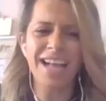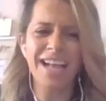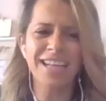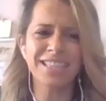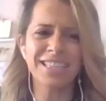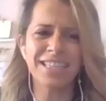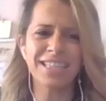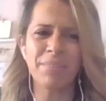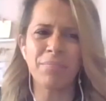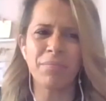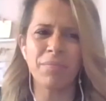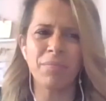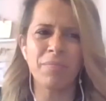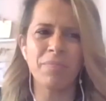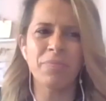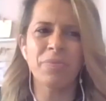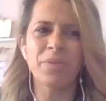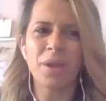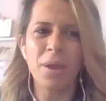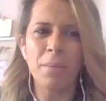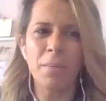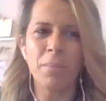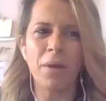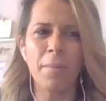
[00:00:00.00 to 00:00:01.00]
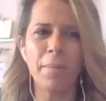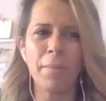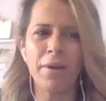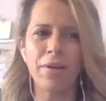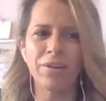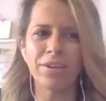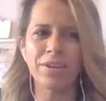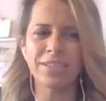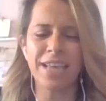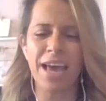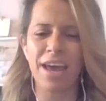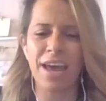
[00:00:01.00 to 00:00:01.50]
And see, my
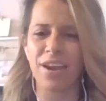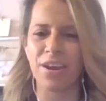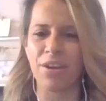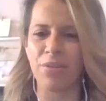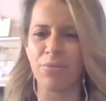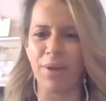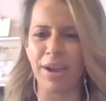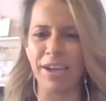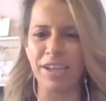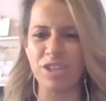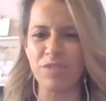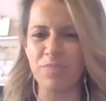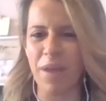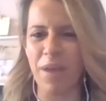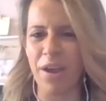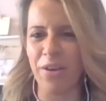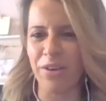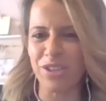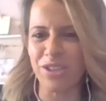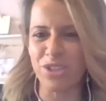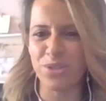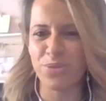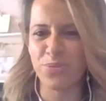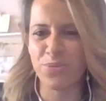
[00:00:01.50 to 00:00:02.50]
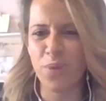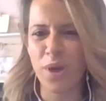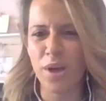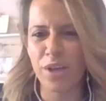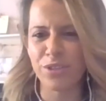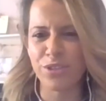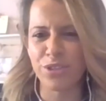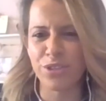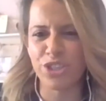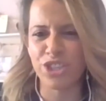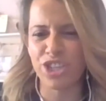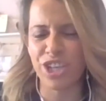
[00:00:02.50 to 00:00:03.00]
parents had an arranged marriage as well.
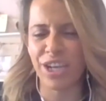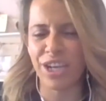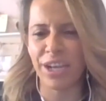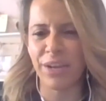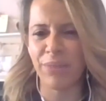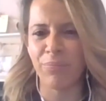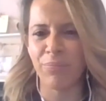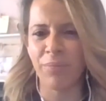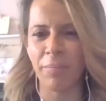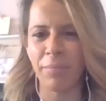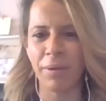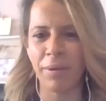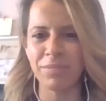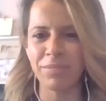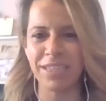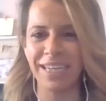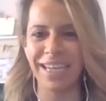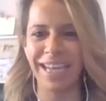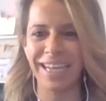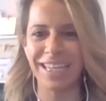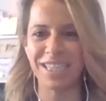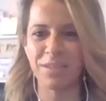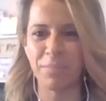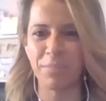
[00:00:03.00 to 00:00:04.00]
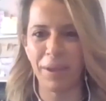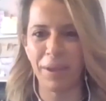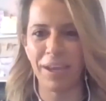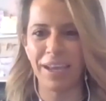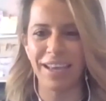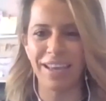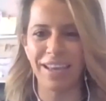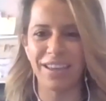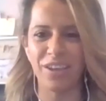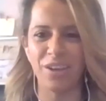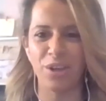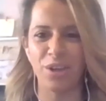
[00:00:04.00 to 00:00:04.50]
So my mum didn't get to pick,
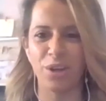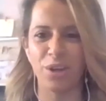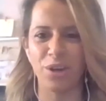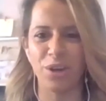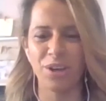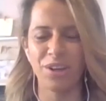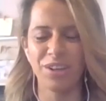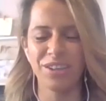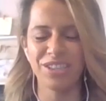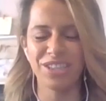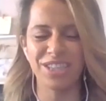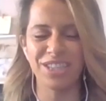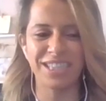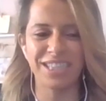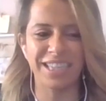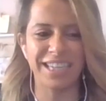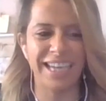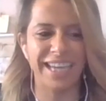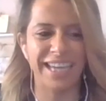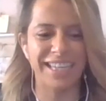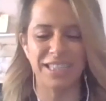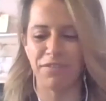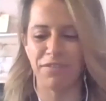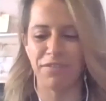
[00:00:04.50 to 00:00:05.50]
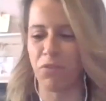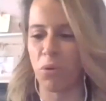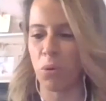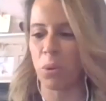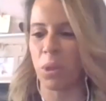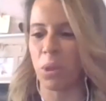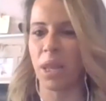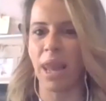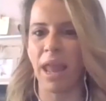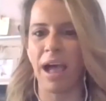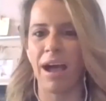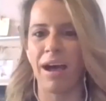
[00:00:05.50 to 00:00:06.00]
you know, she didn't get to fall
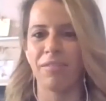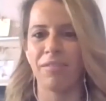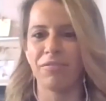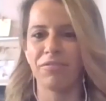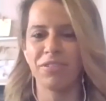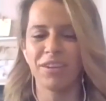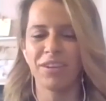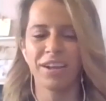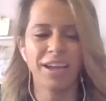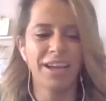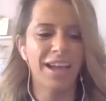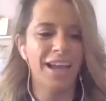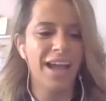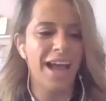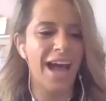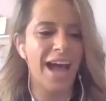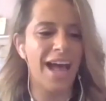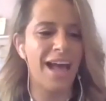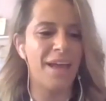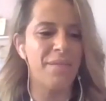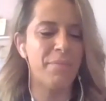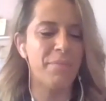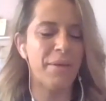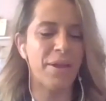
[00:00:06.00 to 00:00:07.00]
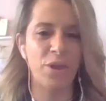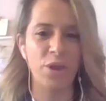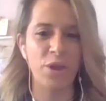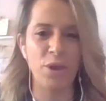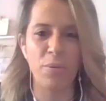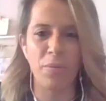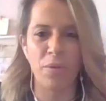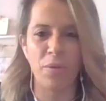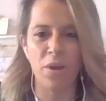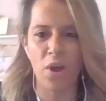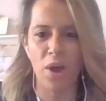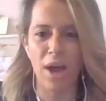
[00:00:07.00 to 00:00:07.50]
in love and pick
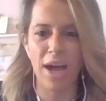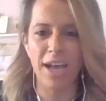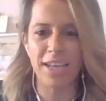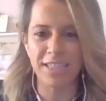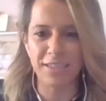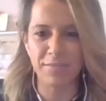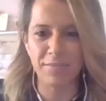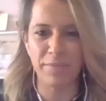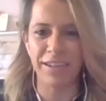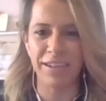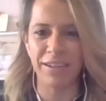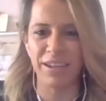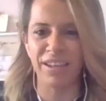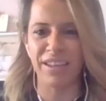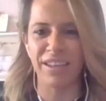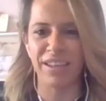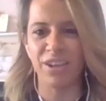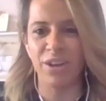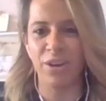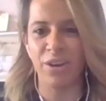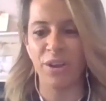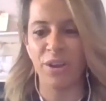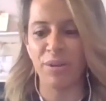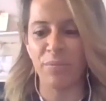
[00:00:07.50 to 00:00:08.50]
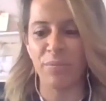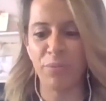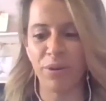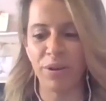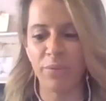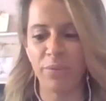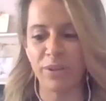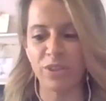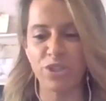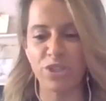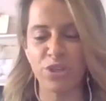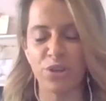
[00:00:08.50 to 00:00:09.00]
up her husband. It, you know, it pretty
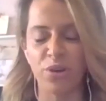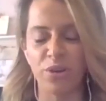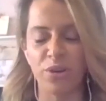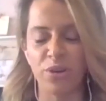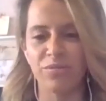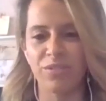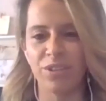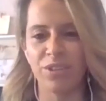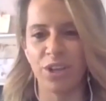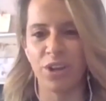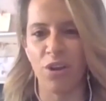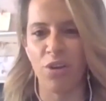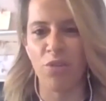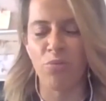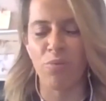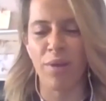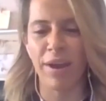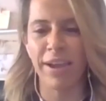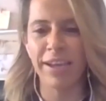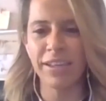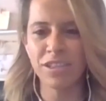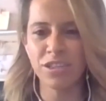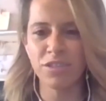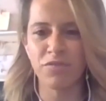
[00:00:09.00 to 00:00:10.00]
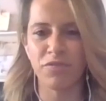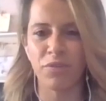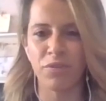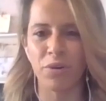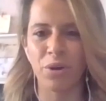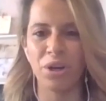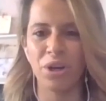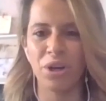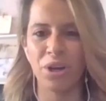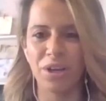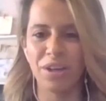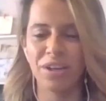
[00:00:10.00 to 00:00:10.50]
much got, you know, arranged for
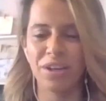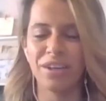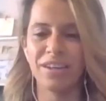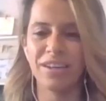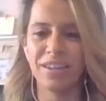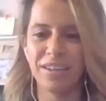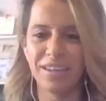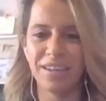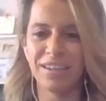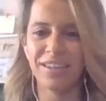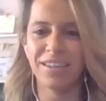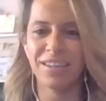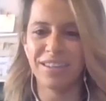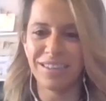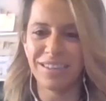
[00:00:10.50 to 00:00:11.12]
her. Yeah,